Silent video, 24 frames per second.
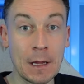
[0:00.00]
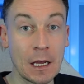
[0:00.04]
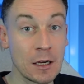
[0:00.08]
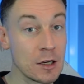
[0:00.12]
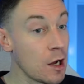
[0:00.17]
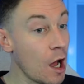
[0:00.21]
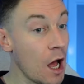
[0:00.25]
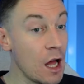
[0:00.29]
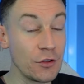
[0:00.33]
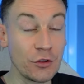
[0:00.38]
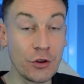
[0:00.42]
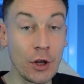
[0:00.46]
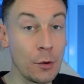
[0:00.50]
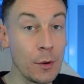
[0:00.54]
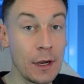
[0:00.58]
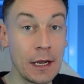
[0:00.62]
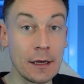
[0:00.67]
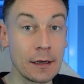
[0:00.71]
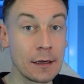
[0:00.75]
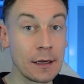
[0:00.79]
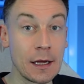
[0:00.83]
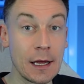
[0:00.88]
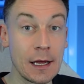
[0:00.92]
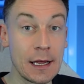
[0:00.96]
Can't do
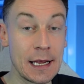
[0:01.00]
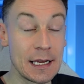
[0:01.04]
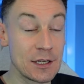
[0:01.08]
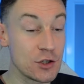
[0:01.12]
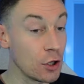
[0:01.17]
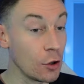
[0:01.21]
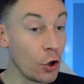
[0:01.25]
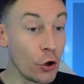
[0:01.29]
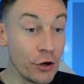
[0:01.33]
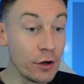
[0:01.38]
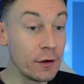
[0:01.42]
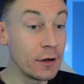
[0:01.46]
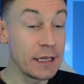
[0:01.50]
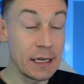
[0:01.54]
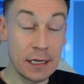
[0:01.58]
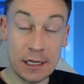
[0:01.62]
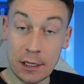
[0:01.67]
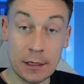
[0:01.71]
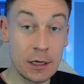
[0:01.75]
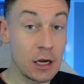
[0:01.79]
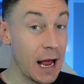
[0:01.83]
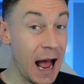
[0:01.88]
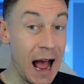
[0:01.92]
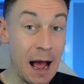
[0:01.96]
it. It's
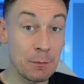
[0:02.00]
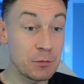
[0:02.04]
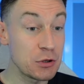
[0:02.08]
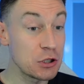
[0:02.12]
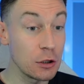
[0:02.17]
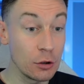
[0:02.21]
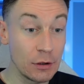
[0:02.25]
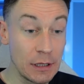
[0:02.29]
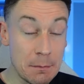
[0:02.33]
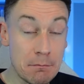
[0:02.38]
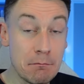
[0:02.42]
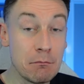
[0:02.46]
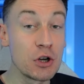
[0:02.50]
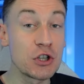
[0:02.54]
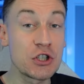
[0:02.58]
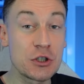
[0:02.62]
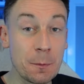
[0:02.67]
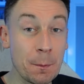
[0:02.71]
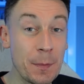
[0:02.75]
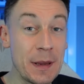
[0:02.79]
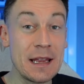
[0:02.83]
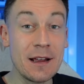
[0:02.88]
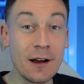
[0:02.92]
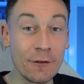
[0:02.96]
absolutely
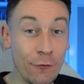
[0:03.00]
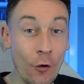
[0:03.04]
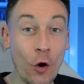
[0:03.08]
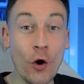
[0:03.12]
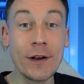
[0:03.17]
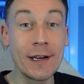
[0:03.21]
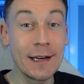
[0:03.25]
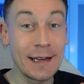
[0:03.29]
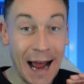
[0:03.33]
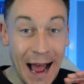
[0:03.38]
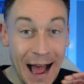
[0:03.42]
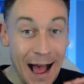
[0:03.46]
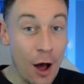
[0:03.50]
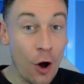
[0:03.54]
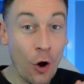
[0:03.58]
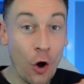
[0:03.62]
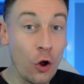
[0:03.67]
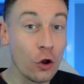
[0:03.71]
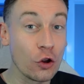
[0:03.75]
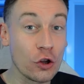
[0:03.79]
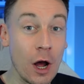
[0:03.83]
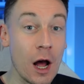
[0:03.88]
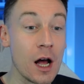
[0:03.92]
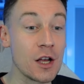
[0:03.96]
must be avoided at
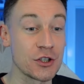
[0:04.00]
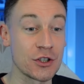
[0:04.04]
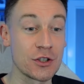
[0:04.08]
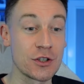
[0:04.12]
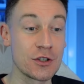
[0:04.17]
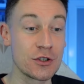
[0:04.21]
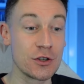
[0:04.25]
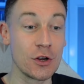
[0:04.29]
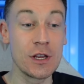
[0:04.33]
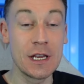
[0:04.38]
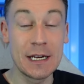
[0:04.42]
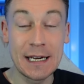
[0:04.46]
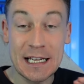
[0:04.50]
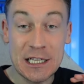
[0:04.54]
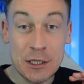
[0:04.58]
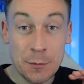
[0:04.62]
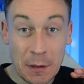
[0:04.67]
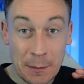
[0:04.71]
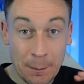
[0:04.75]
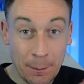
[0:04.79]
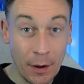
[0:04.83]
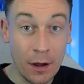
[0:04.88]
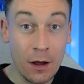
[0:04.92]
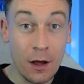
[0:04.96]
all costs. So you need to
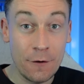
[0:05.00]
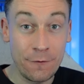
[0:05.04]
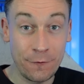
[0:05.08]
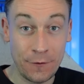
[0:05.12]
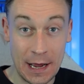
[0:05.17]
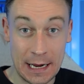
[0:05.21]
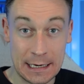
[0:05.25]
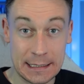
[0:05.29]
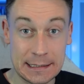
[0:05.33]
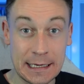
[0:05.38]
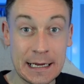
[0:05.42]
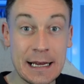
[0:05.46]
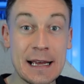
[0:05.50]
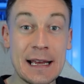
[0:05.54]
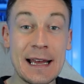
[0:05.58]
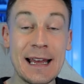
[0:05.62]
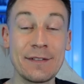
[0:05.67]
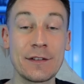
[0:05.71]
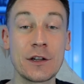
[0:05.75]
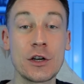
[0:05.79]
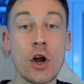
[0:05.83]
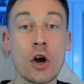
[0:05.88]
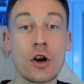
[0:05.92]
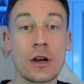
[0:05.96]
be perfect in
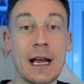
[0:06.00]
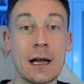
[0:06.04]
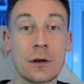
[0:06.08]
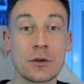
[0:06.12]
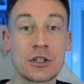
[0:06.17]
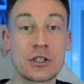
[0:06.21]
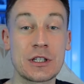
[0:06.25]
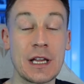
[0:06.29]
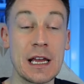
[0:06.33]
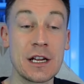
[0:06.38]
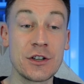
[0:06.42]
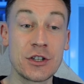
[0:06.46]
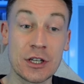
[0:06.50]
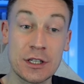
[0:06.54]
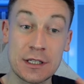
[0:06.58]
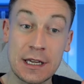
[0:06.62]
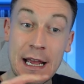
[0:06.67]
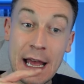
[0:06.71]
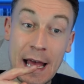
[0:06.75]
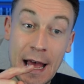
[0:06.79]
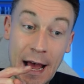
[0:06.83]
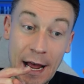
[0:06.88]
the knockout stages.